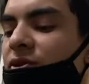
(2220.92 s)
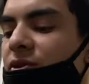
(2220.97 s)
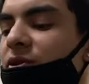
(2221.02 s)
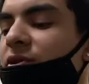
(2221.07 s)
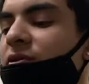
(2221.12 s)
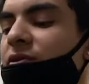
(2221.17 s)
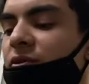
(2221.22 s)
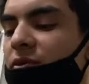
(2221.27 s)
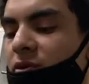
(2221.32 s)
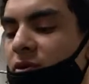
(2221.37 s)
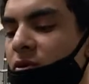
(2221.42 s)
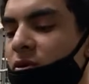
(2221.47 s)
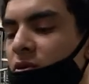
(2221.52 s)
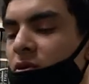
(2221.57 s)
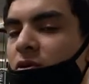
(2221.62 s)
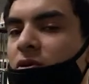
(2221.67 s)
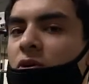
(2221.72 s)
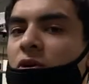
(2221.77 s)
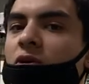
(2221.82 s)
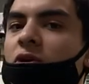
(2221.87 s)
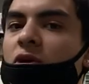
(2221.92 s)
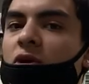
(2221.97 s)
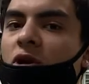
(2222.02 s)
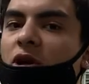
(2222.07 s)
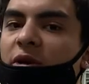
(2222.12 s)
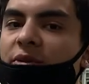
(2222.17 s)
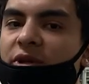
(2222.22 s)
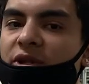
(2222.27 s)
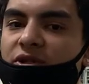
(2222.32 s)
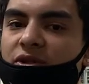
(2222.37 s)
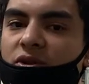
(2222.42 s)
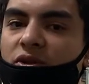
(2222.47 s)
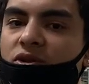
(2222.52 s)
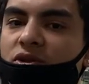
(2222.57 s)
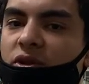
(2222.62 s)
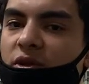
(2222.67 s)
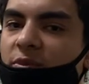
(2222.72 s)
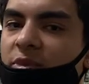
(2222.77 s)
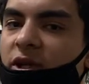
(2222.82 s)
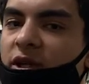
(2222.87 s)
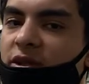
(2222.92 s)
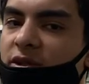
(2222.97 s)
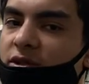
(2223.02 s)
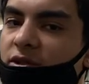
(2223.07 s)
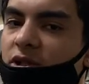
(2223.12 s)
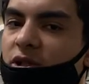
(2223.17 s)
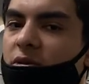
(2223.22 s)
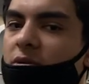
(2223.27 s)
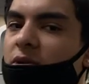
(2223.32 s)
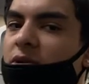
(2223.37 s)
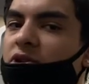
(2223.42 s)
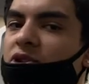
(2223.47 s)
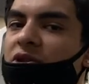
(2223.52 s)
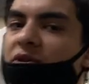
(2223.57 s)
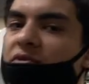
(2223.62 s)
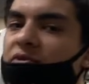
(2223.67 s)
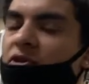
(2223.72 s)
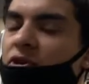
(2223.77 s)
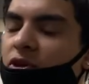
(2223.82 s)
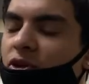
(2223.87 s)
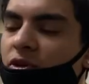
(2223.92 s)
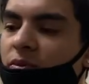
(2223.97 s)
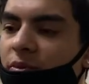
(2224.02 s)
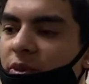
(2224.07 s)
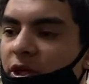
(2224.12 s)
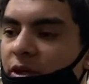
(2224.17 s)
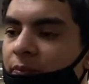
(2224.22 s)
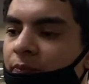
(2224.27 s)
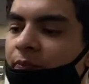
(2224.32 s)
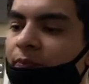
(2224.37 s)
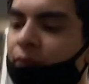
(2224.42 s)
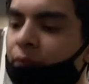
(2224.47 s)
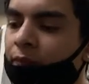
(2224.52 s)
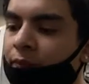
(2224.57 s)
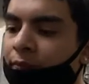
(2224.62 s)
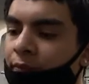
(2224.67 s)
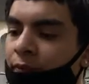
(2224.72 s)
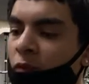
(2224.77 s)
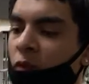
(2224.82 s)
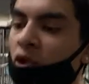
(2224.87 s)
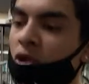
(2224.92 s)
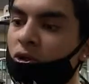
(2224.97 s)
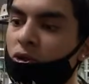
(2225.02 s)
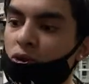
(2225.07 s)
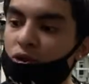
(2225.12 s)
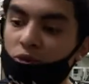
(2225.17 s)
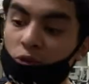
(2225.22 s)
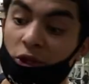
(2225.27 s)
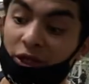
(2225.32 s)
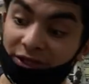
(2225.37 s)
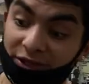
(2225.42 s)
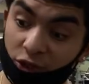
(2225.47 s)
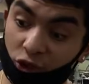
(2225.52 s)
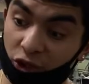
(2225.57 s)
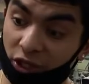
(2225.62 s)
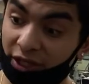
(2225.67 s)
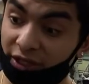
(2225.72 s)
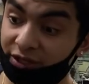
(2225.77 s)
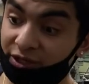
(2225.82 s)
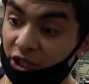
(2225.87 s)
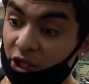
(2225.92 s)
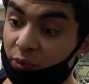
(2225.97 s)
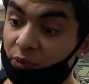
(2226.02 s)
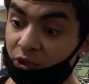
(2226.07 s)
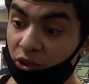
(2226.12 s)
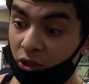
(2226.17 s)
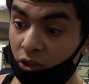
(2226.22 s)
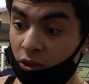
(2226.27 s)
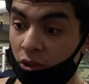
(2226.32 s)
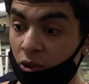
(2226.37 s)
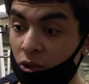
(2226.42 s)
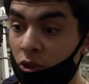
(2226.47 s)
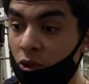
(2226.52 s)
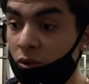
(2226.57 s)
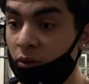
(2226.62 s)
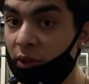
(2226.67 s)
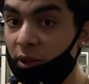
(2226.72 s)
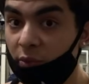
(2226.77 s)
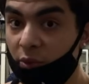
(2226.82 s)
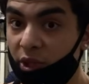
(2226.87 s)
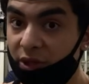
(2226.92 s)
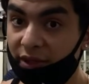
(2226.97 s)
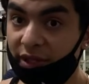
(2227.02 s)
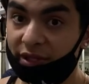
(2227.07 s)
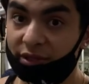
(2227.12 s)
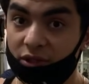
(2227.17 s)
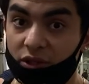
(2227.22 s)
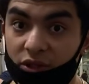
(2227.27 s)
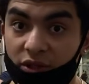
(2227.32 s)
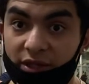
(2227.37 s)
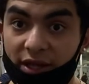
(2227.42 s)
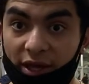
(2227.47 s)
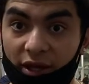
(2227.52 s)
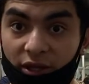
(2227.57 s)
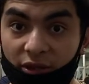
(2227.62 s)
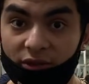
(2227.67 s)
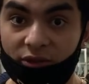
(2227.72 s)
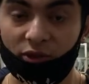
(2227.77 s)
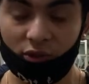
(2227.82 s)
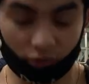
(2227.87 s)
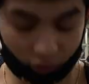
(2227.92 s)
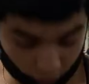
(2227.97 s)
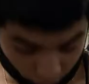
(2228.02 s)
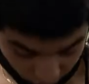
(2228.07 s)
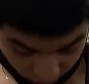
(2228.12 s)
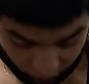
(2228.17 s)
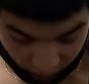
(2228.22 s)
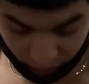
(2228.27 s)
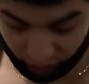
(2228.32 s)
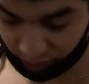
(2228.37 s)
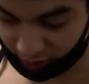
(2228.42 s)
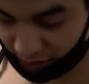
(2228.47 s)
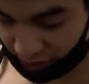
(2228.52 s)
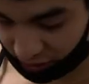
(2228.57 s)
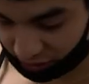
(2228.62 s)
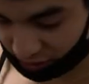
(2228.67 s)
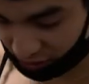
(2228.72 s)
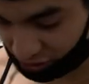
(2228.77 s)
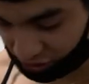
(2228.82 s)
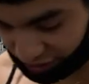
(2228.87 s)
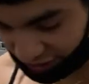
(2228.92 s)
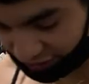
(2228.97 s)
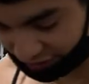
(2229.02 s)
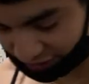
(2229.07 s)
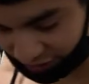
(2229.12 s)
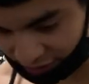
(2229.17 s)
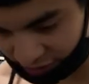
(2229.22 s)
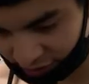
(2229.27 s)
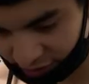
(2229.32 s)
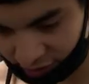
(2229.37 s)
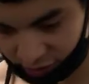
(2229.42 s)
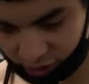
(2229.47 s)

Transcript: of arm wrestling joint pain, so I'm gonna chill for a little bit. Do some crazy triceps. We're gonna bring back the delts. We're gonna bring back the chesty.